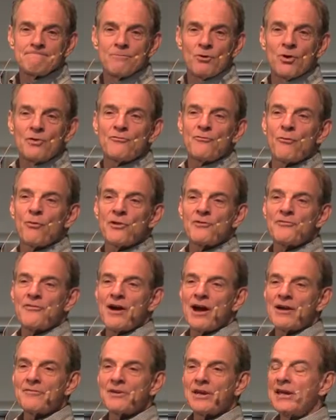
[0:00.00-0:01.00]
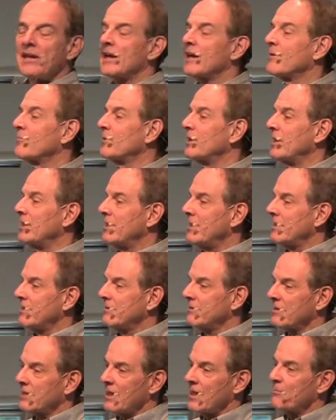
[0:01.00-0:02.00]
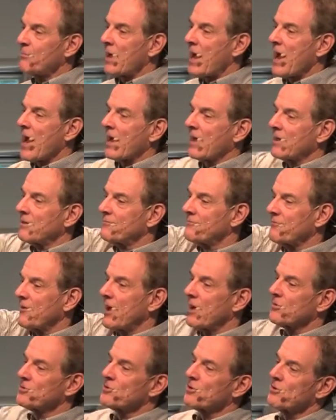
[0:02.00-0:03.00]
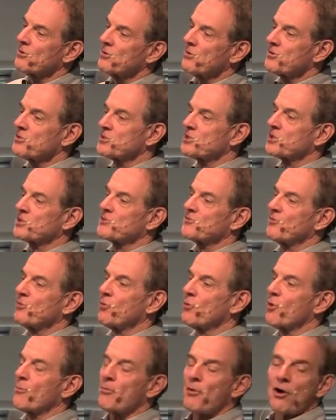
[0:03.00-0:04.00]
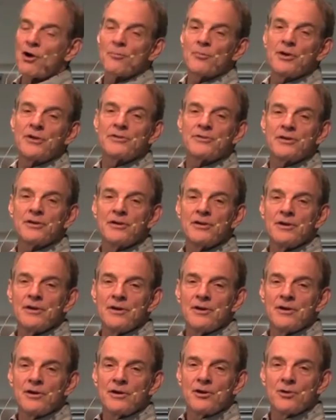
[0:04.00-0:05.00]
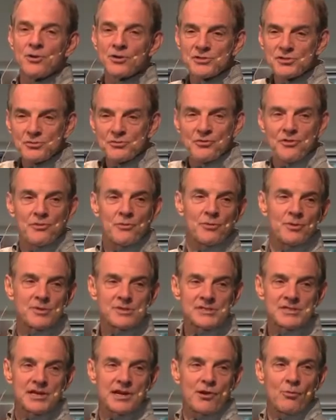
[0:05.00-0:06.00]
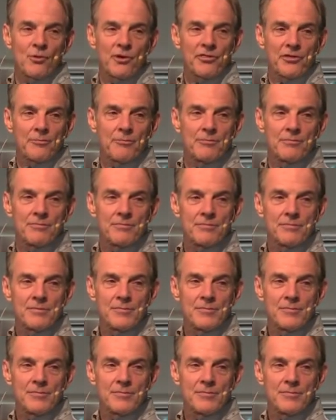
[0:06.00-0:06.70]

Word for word: 1:45 a.m. he came back and found her in her 6th floor apartment Grizzard that was there with him.